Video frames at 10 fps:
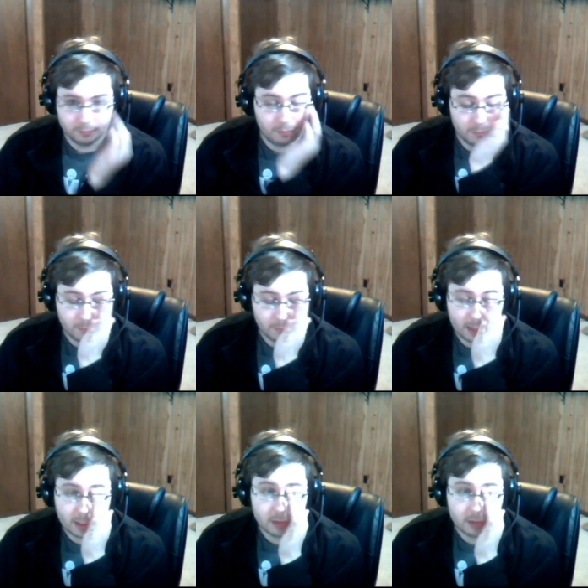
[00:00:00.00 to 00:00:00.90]

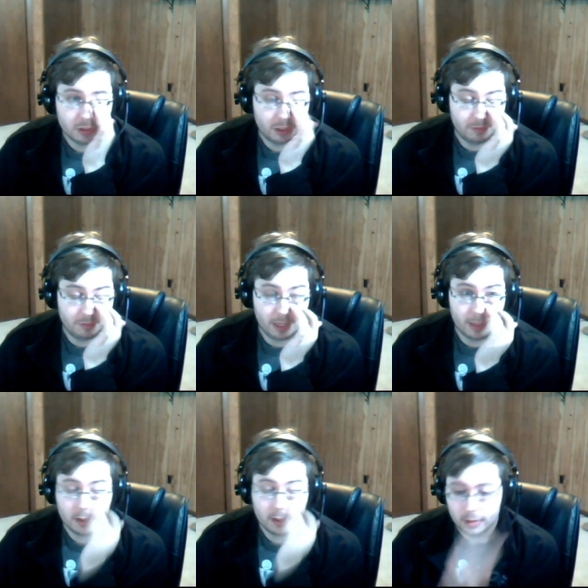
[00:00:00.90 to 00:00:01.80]
maybe, just maybe,
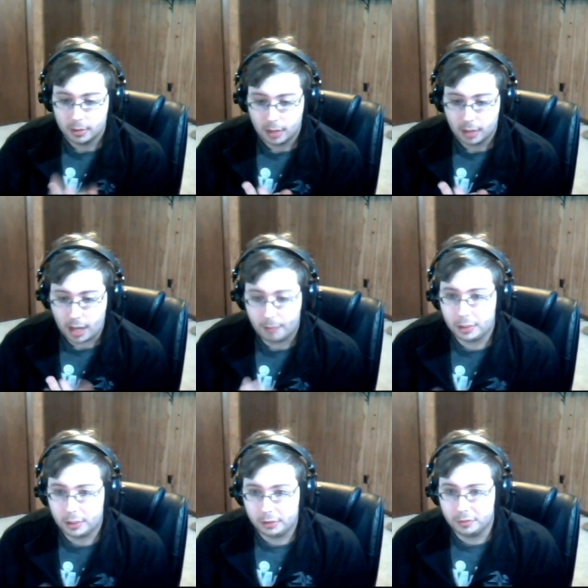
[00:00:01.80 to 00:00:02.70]
I'm a
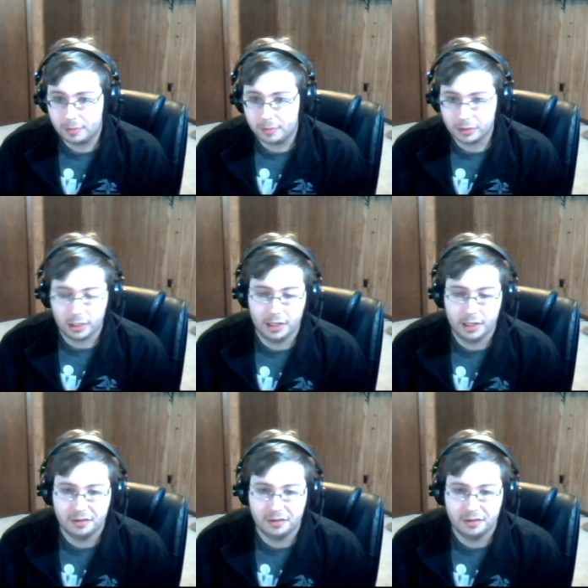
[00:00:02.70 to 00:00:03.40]
little too specialized.